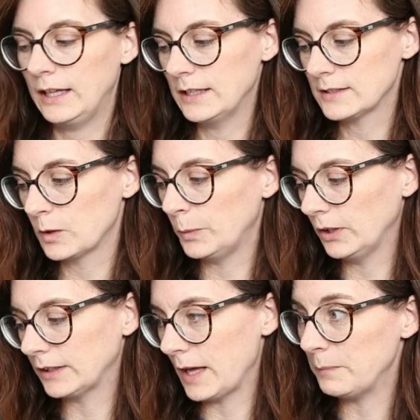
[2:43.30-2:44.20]
is The
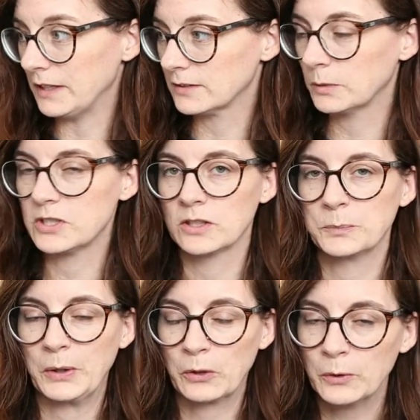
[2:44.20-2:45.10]
Bullet That Missed, which is
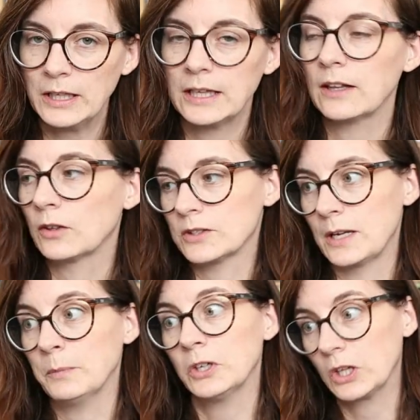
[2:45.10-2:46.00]
book 3 in the
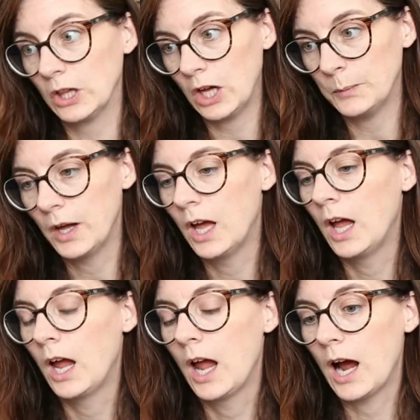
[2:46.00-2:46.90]
Thursday Murder Club.
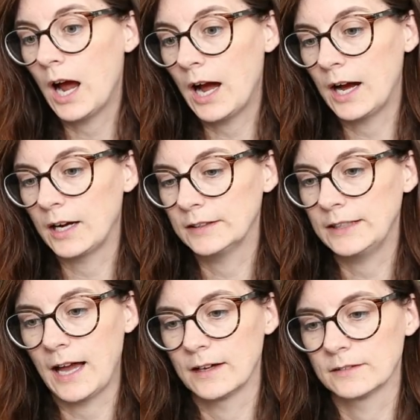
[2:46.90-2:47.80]

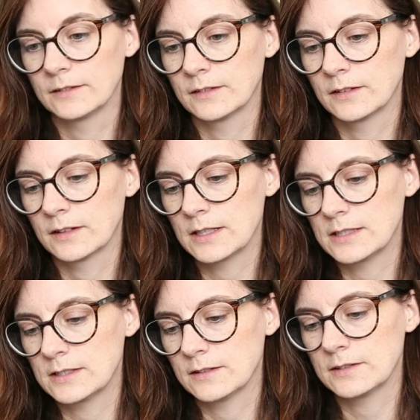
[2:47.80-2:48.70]
Yeah.
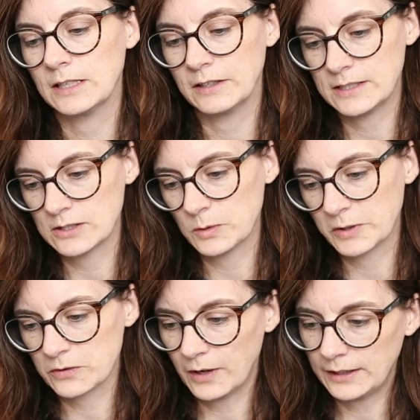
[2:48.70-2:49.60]
This series is so
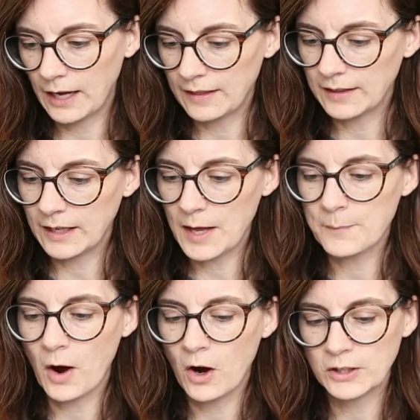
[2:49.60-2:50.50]
much fun. I think
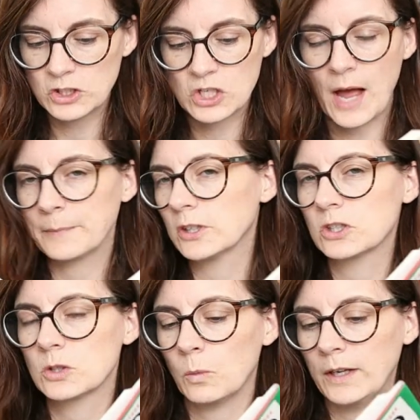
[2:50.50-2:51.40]
I'm on
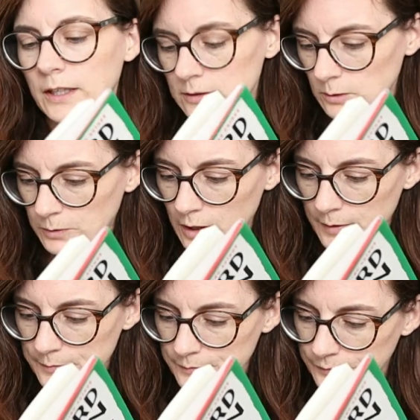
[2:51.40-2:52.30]
chapter 20 so far.